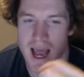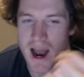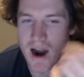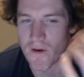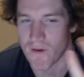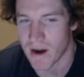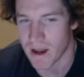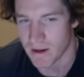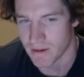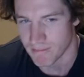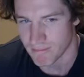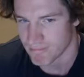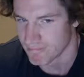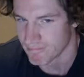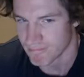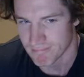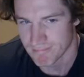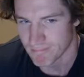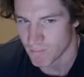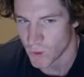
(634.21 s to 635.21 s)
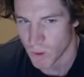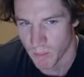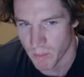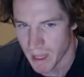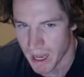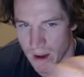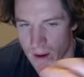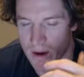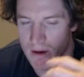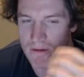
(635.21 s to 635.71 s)
around
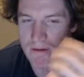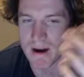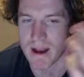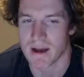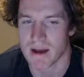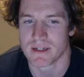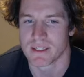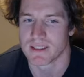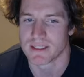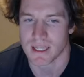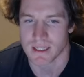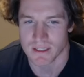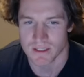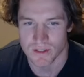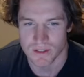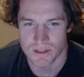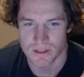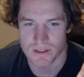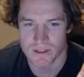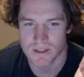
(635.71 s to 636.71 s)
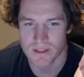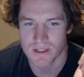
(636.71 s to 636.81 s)
willpower, around intelligence,